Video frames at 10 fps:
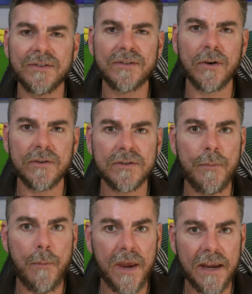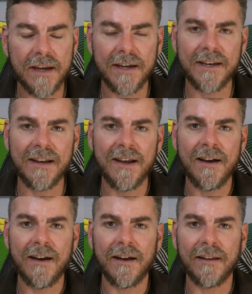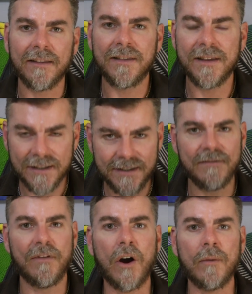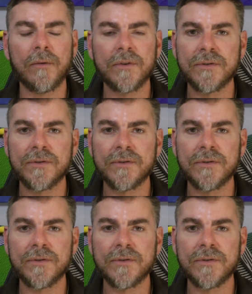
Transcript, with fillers: So to be in this environment,